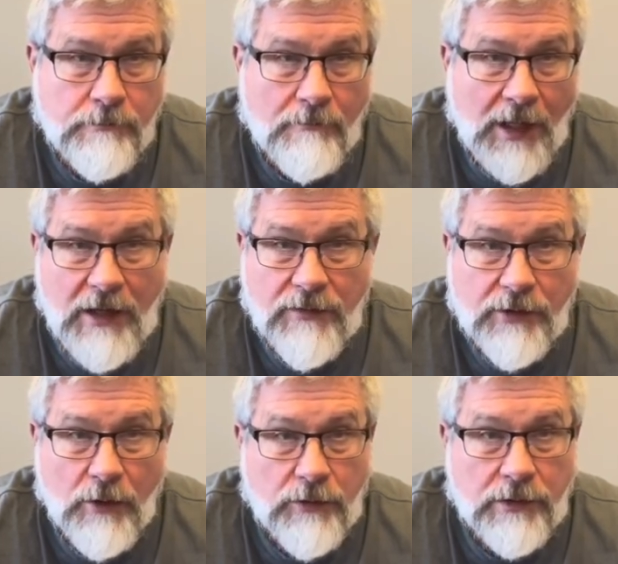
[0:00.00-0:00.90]
Even
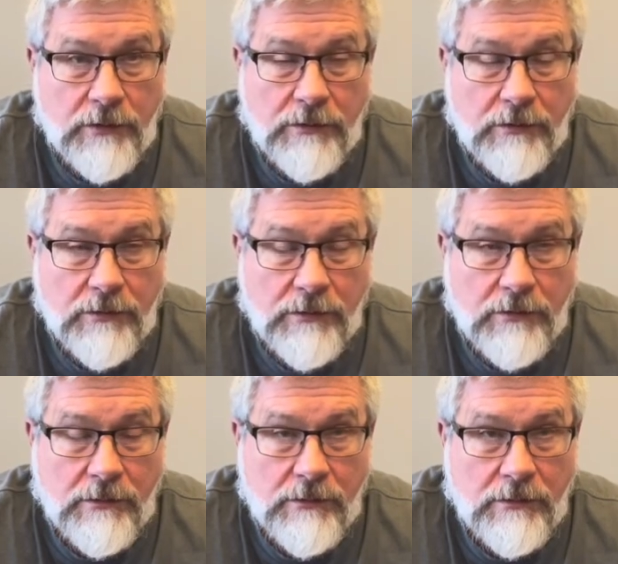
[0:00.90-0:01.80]
though
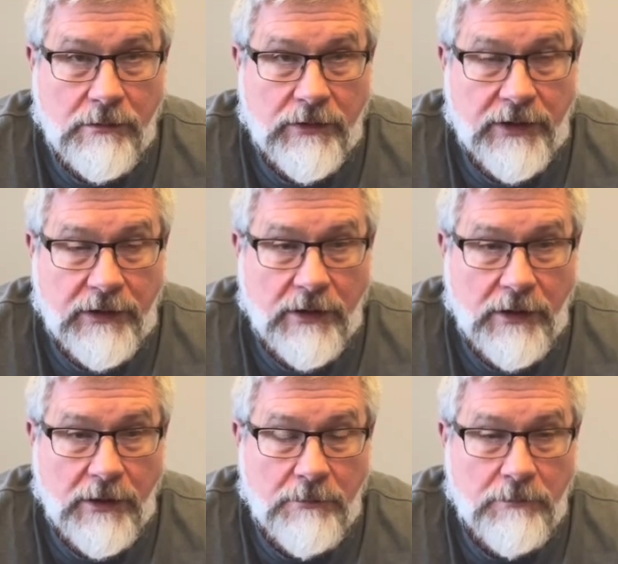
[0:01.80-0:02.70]

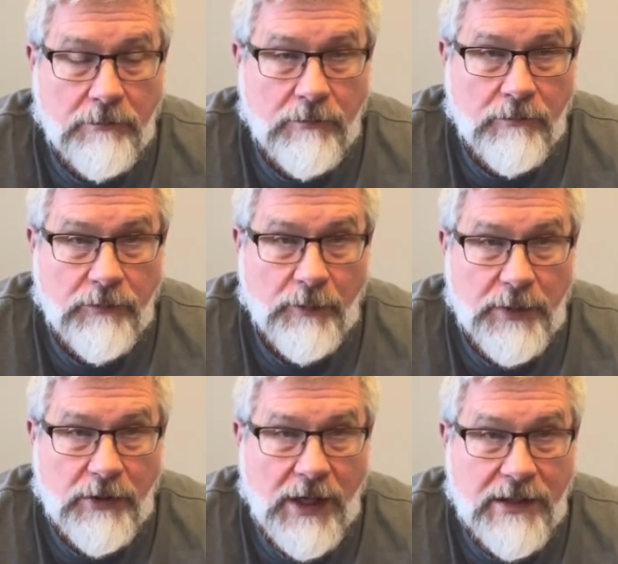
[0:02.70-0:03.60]
the
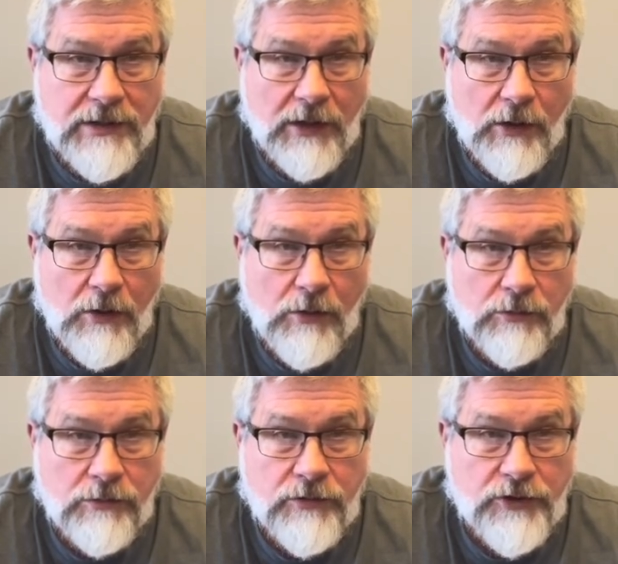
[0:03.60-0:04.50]
meal has a
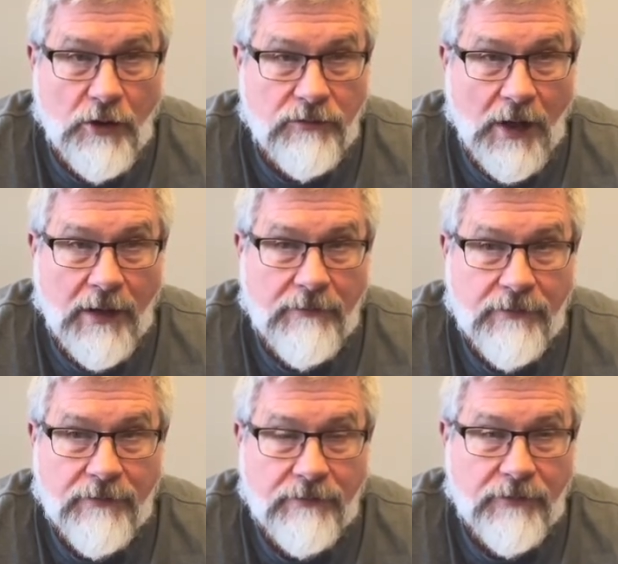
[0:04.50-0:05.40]
long shelf life,
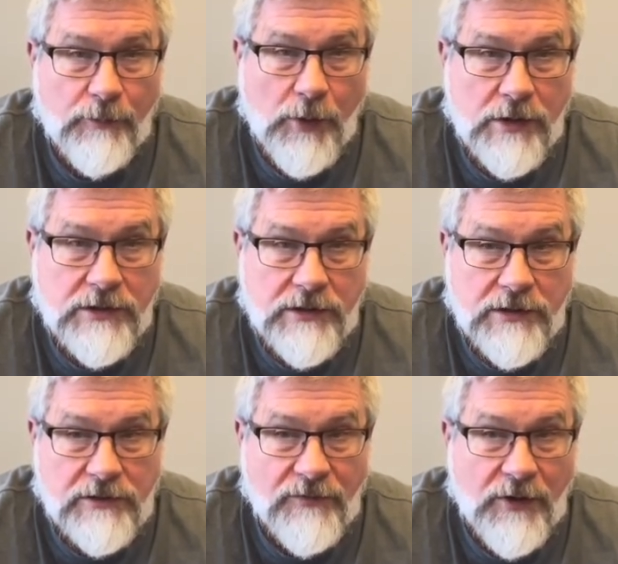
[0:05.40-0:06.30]
the process
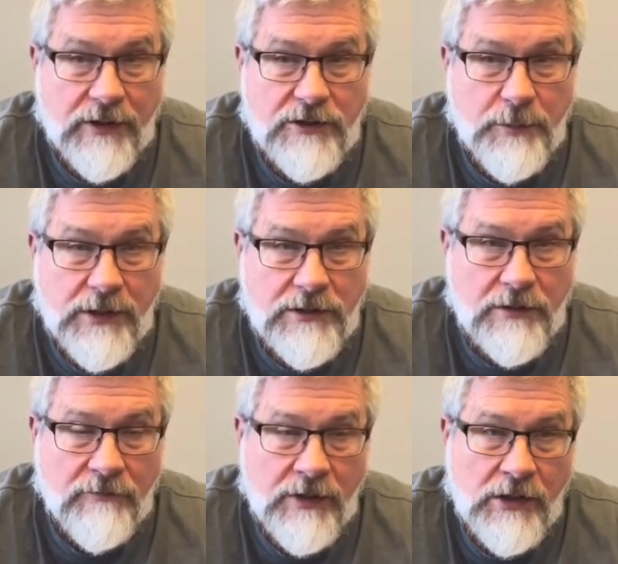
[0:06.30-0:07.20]
is very expensive.